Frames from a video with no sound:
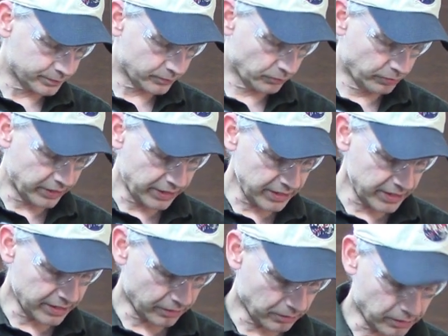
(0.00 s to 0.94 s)
But
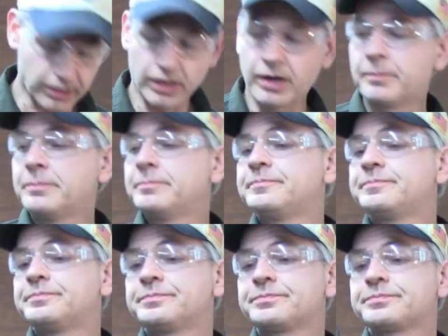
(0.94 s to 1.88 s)
anyhow,
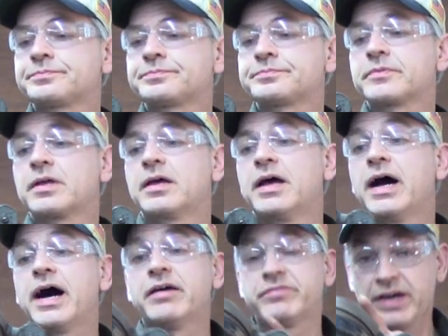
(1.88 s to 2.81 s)

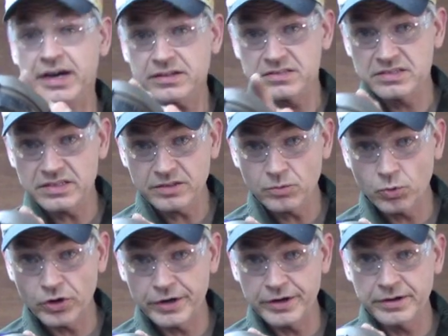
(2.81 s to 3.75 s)
I've not seen
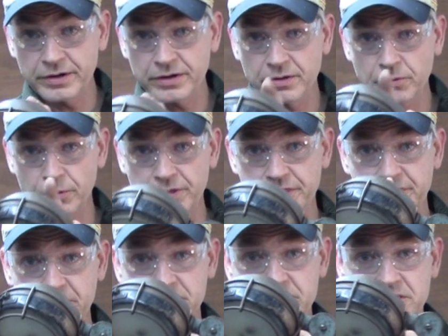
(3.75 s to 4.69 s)
one with
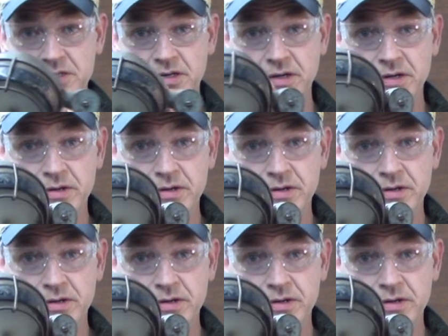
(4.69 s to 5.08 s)
this